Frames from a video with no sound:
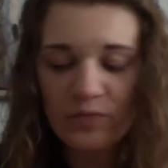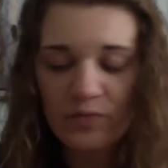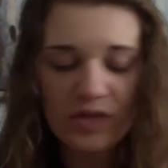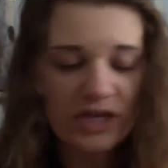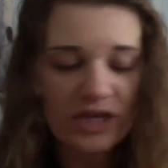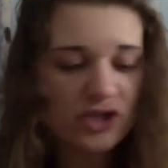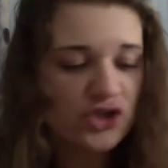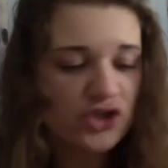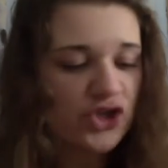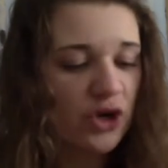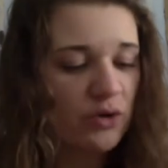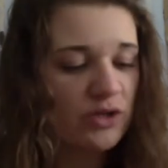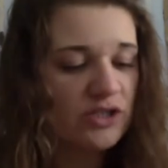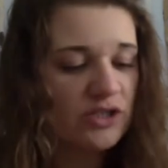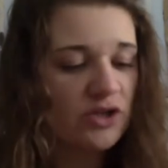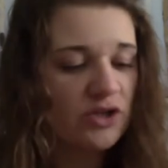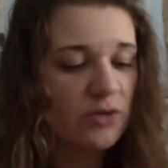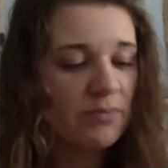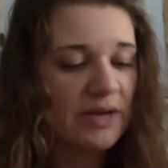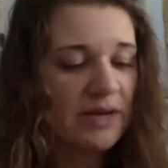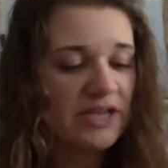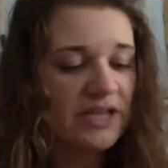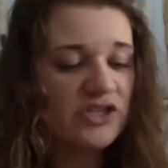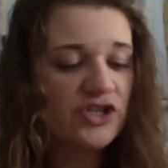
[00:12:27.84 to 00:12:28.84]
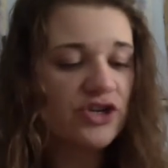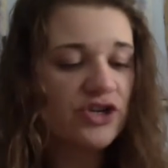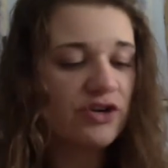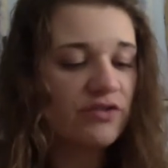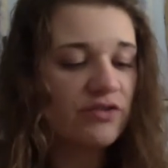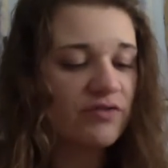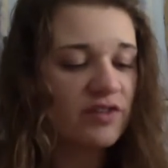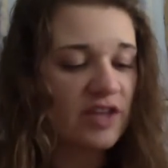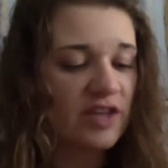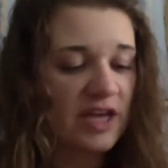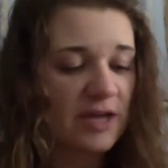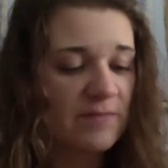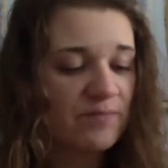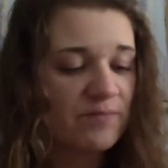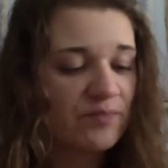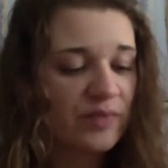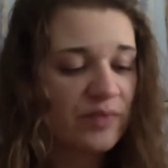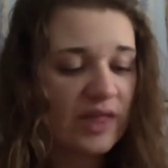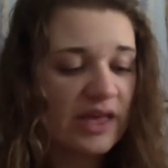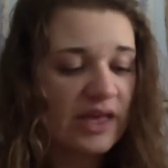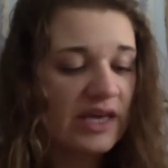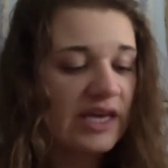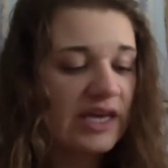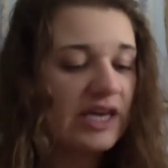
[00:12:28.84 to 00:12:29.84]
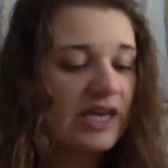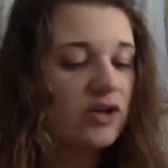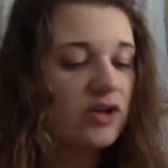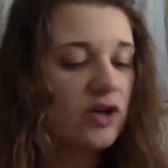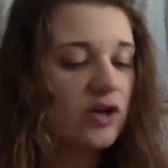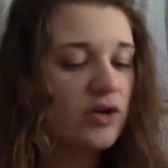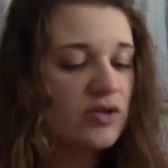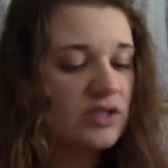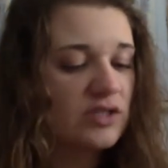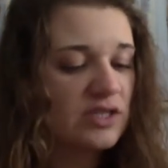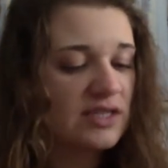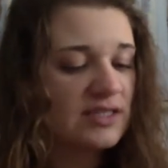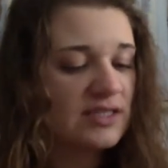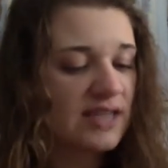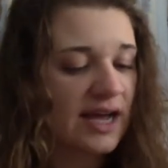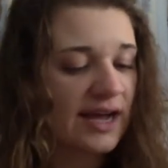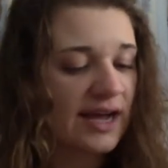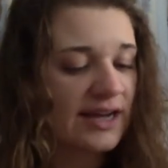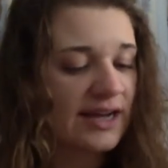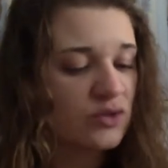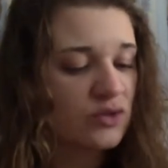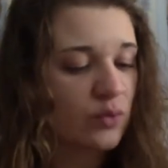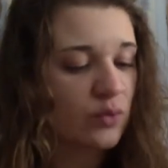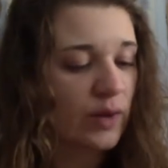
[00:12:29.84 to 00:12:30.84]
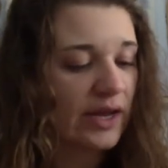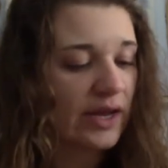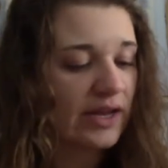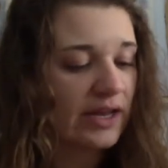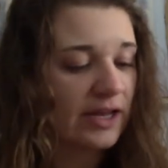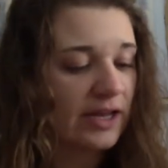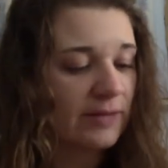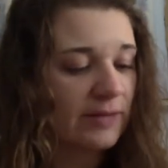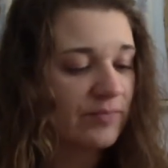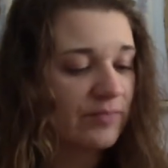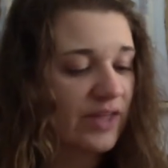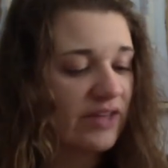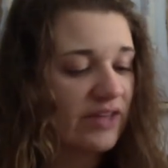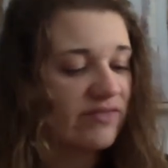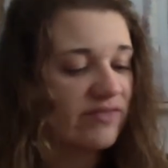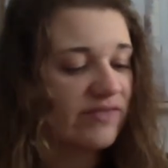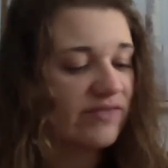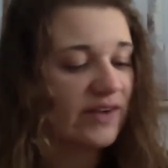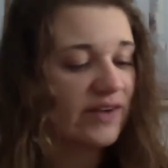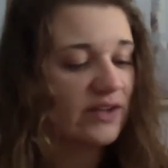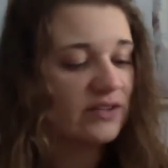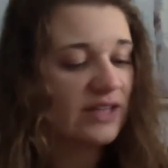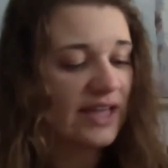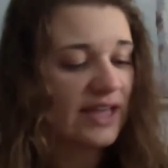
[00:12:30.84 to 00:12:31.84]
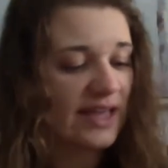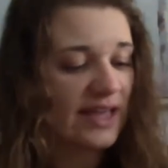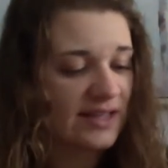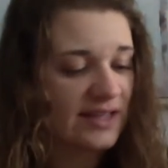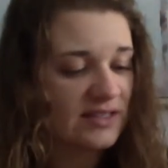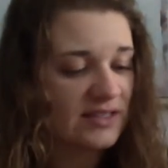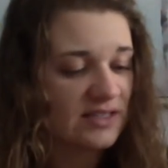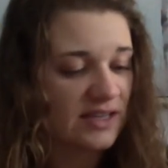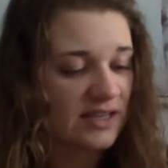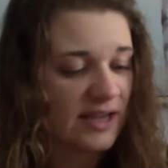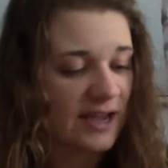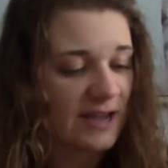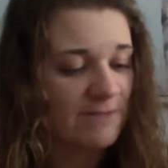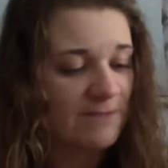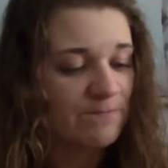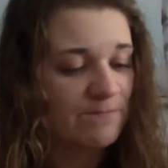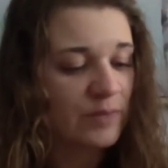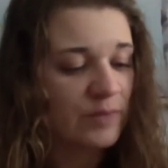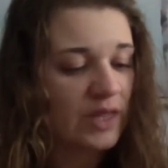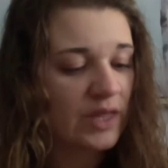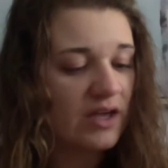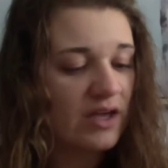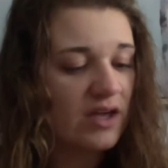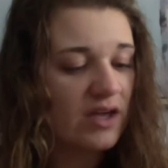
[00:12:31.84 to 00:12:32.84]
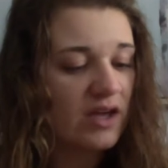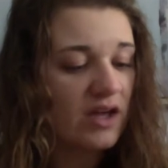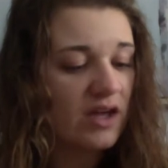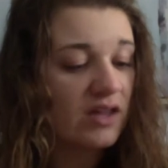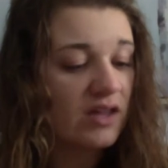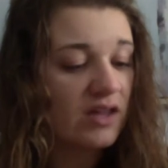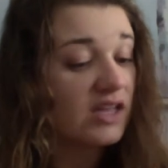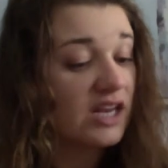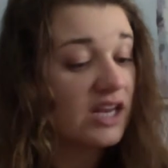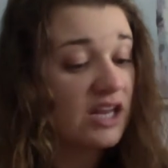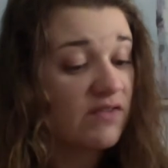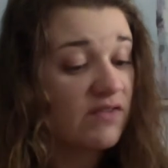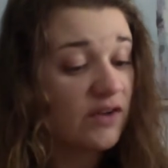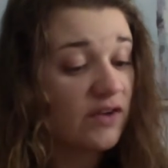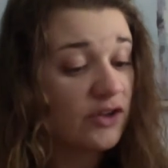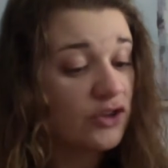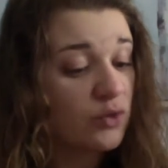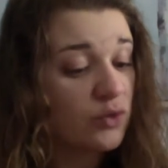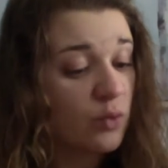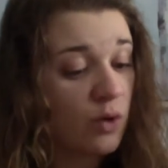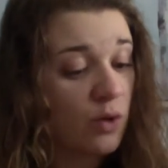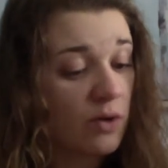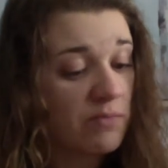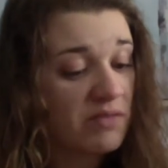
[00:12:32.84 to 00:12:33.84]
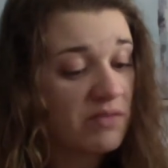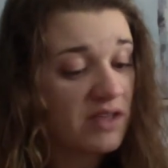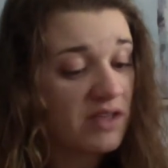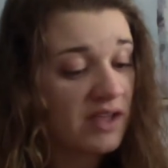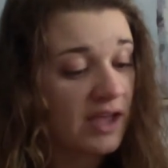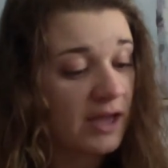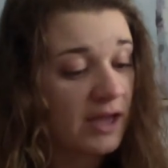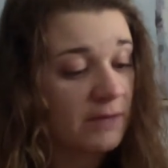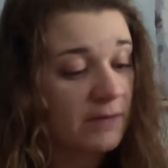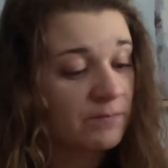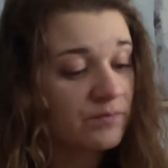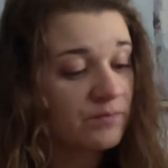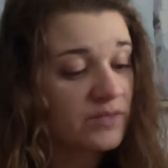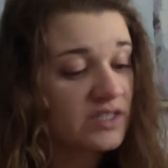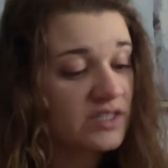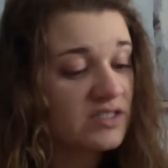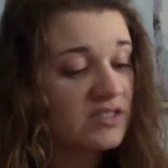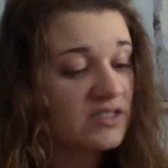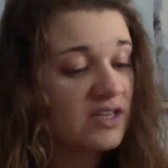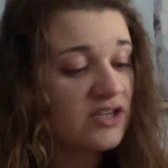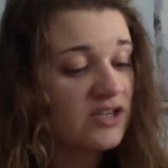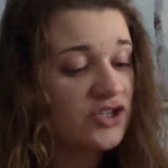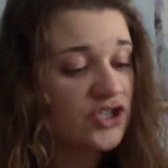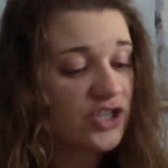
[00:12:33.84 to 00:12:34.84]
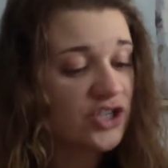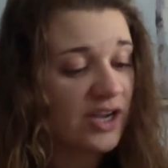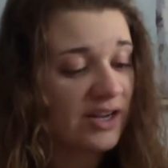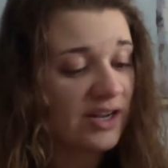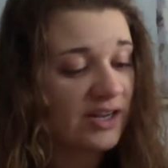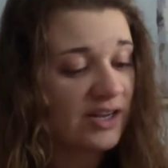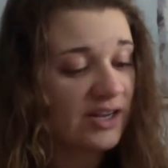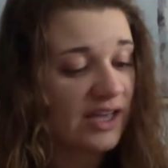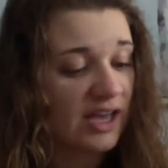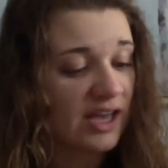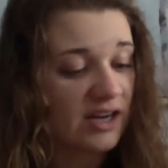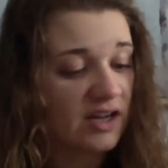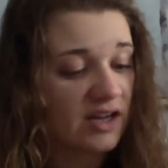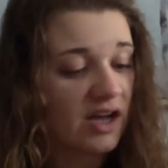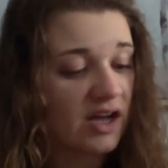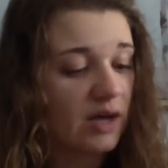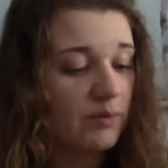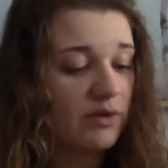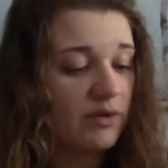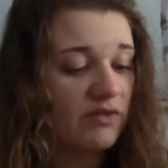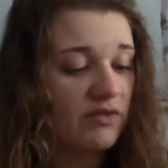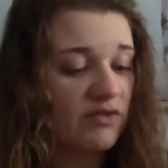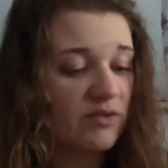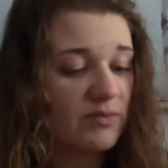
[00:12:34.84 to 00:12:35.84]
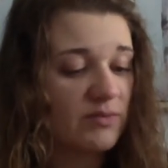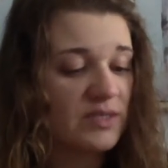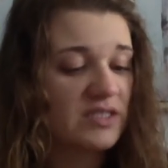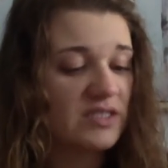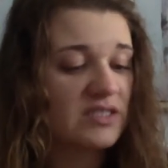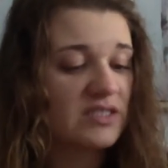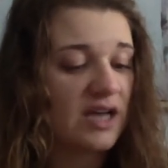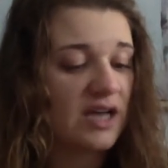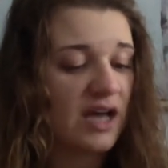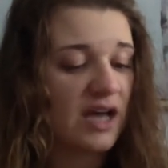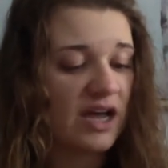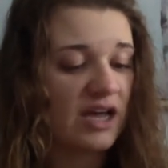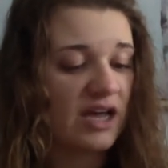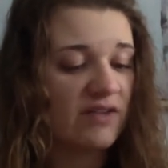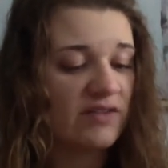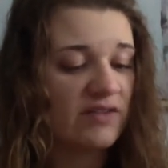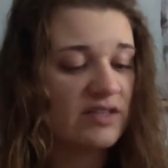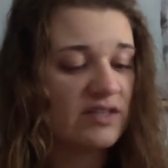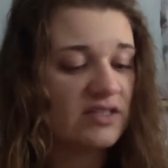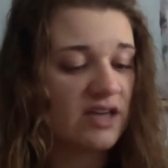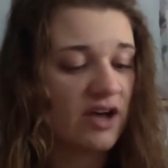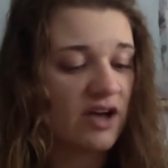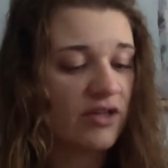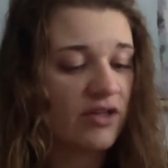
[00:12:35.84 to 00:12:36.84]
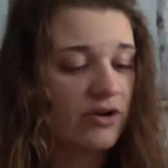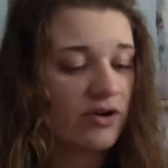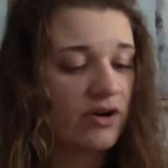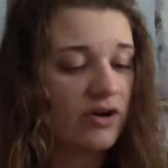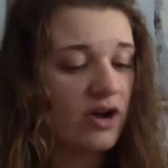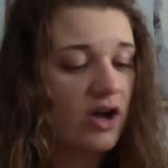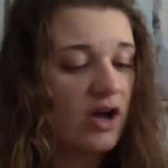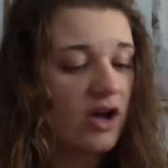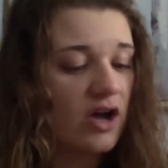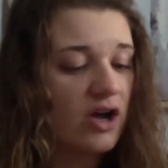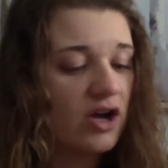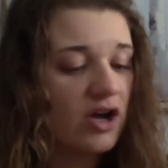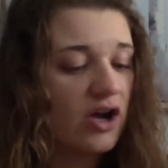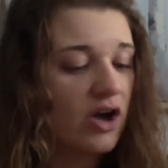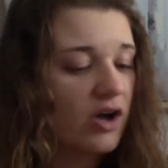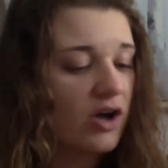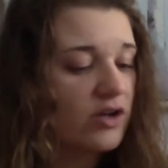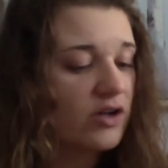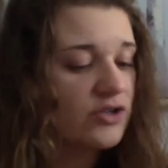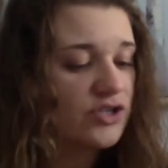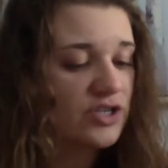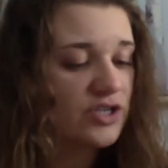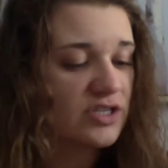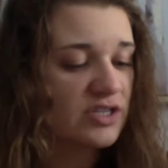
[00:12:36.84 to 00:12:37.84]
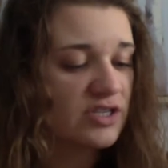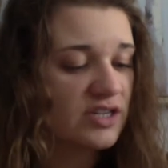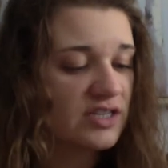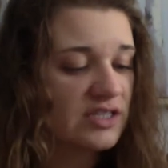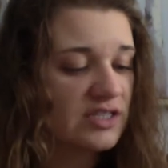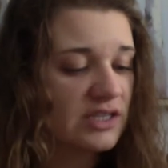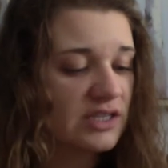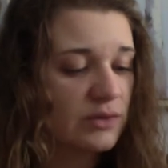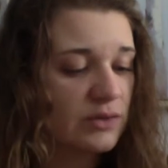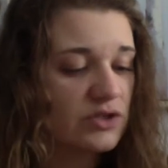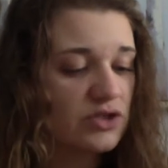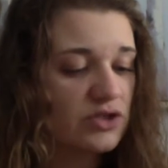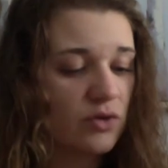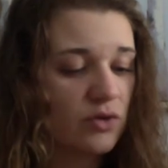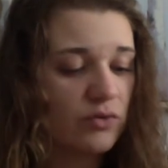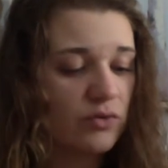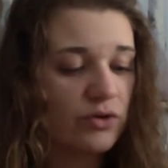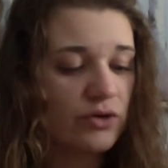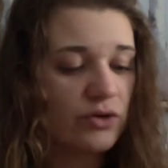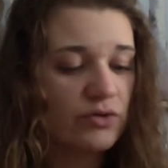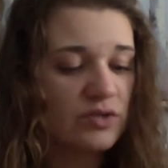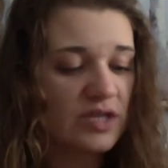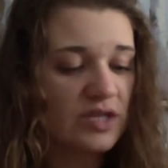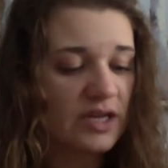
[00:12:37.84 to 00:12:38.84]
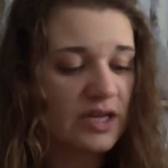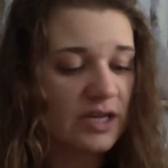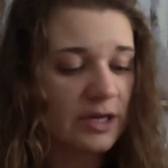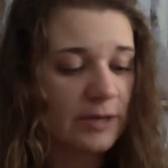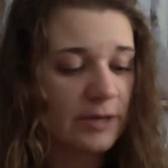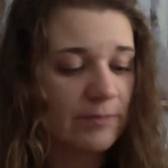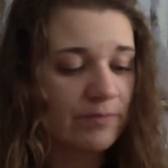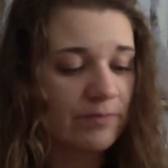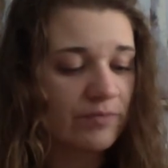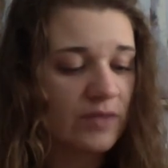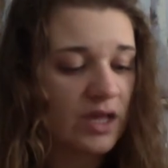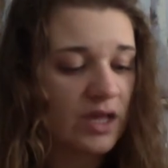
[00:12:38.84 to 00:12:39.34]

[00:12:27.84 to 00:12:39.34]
Jonas obeyed cheerfully. He closed his eyes, waiting, and felt the hands again. Then he felt the warmth again, the sunshine again, coming from the sky of his other consciousness that was so new to him.